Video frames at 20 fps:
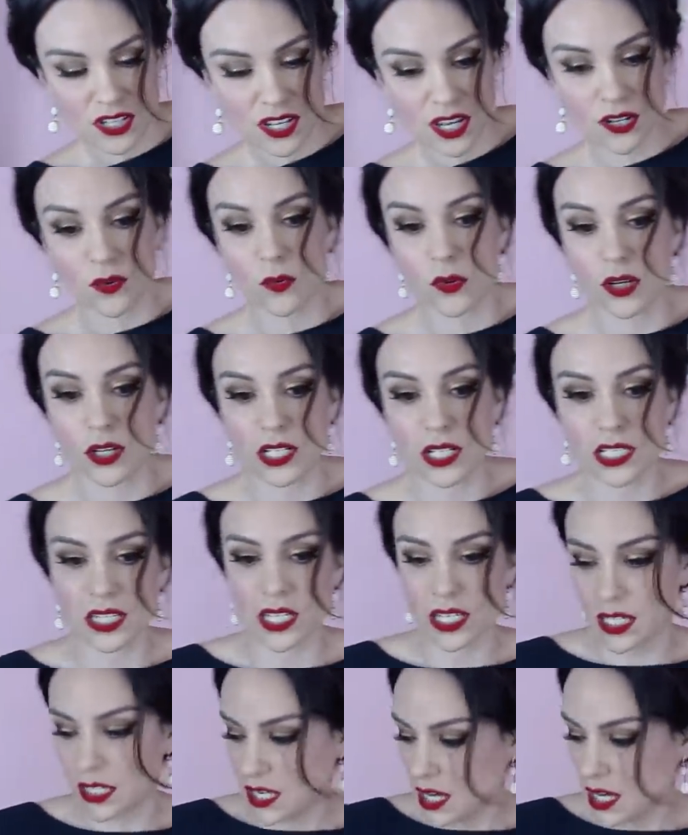was just kind of
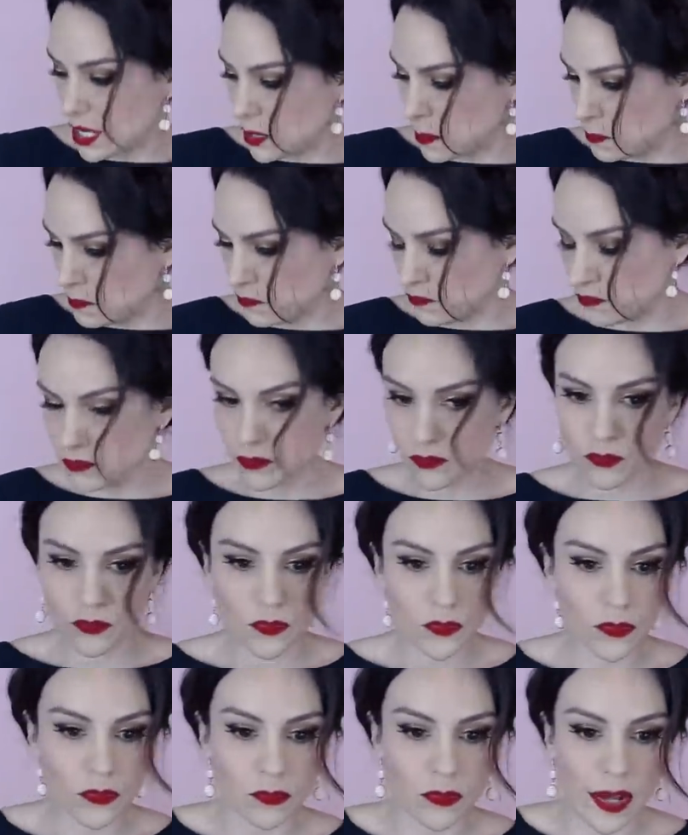worried that
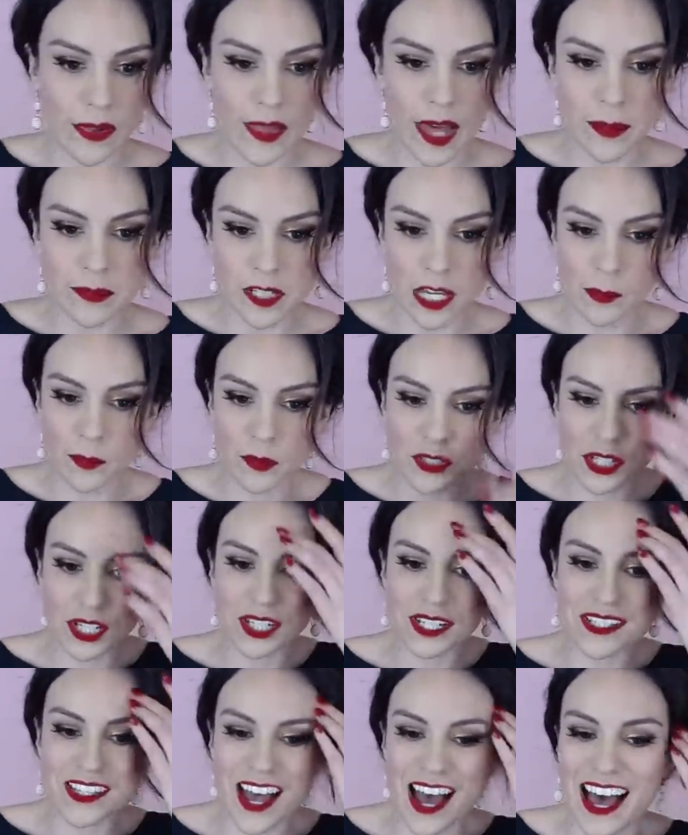my laptop was
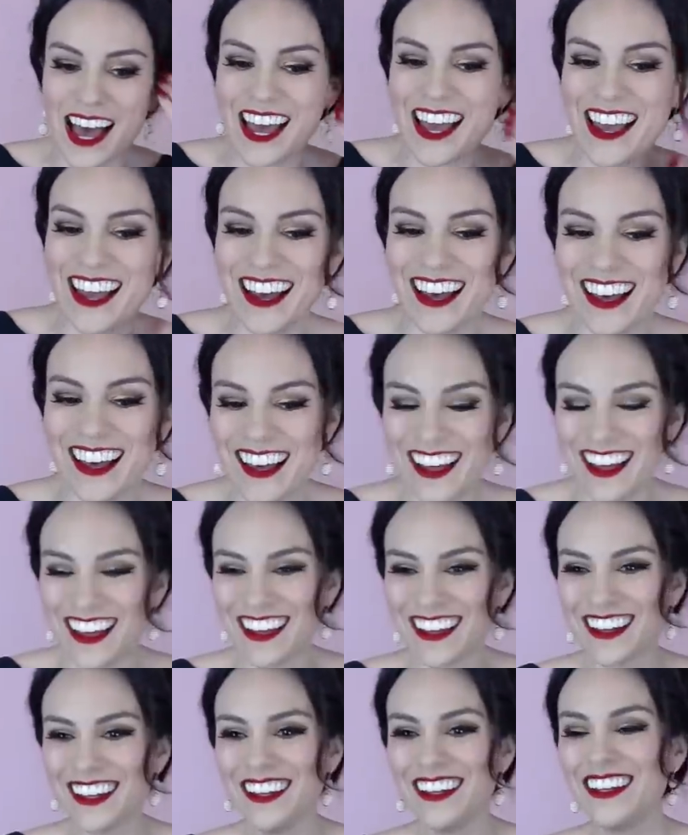going to die.
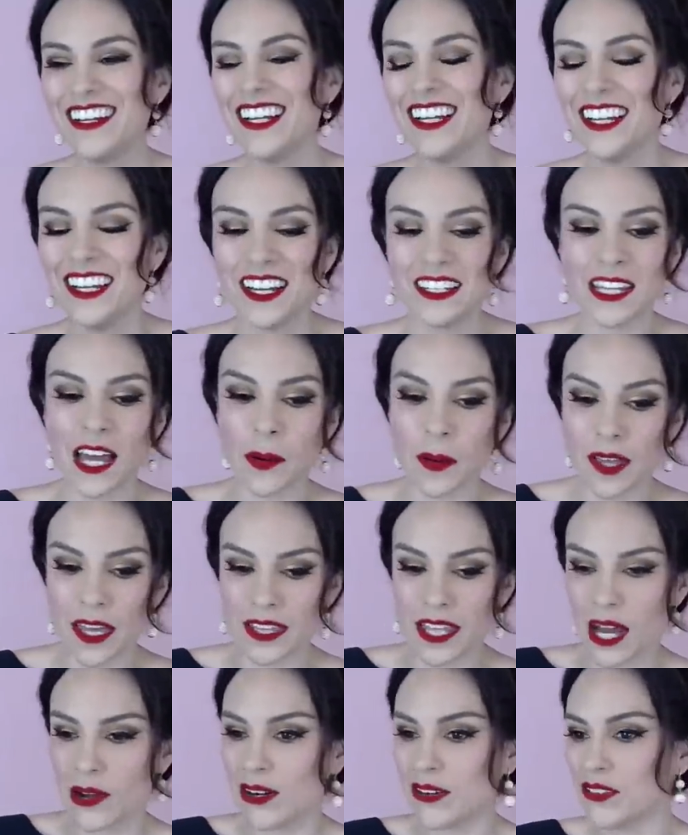No,
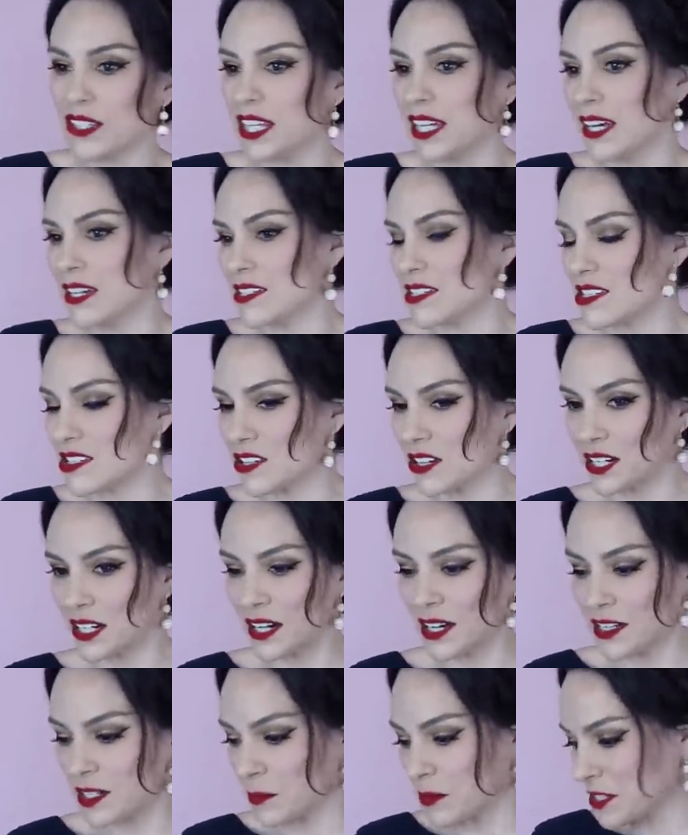and now everything else is
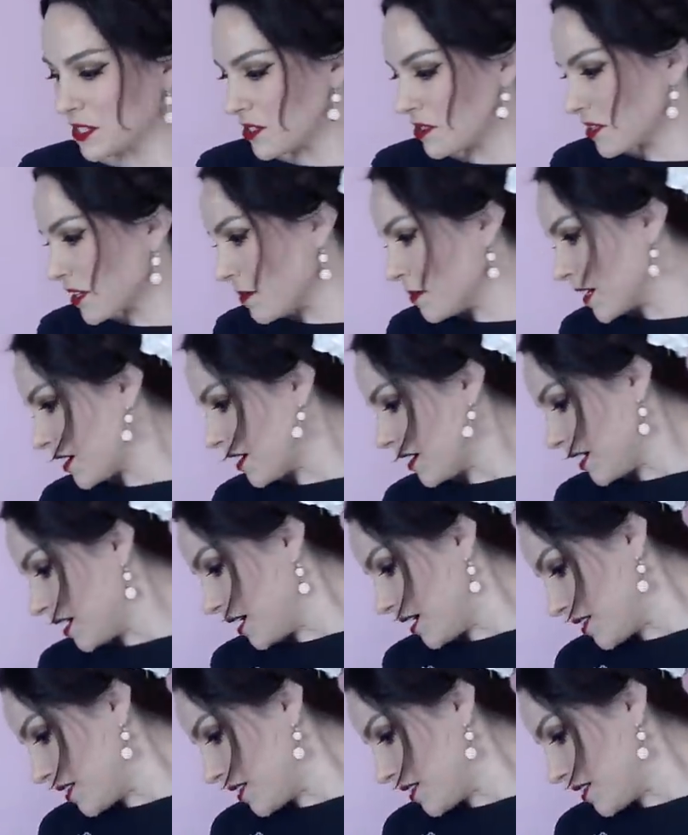turning on. The printer's coming